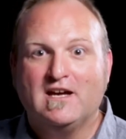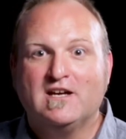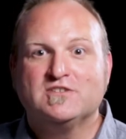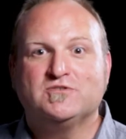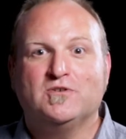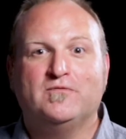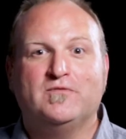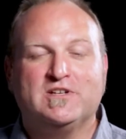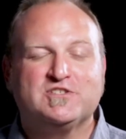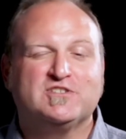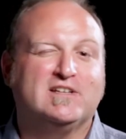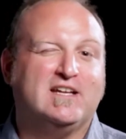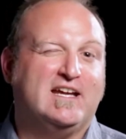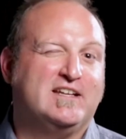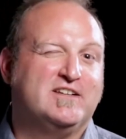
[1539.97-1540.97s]
so
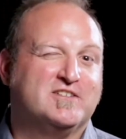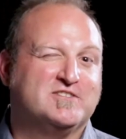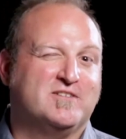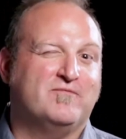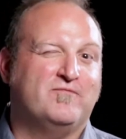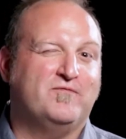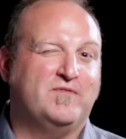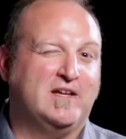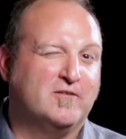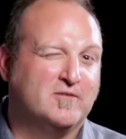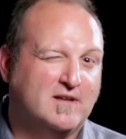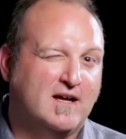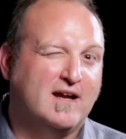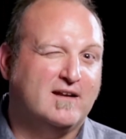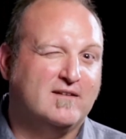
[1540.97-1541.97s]
eventually it doesn't feel
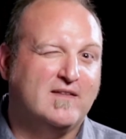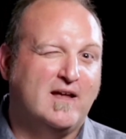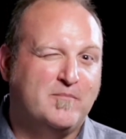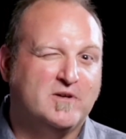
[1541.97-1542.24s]
like that